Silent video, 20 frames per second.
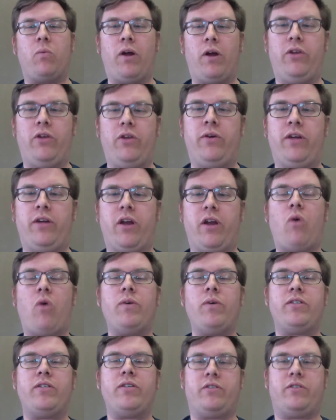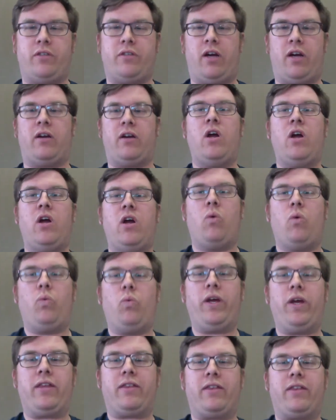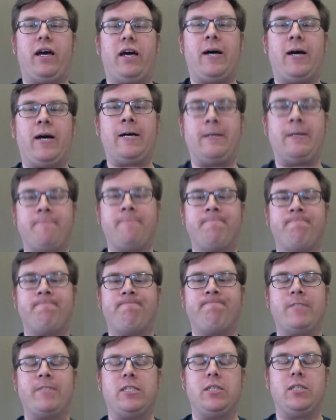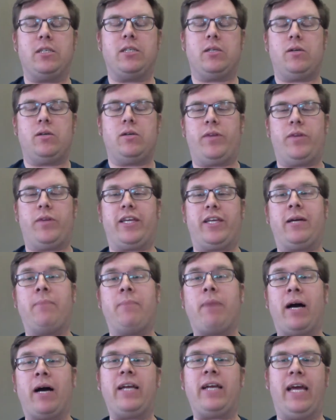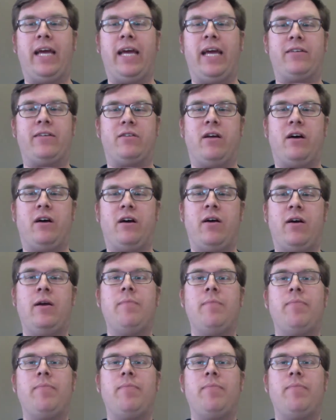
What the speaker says: you can always start with the combined gas law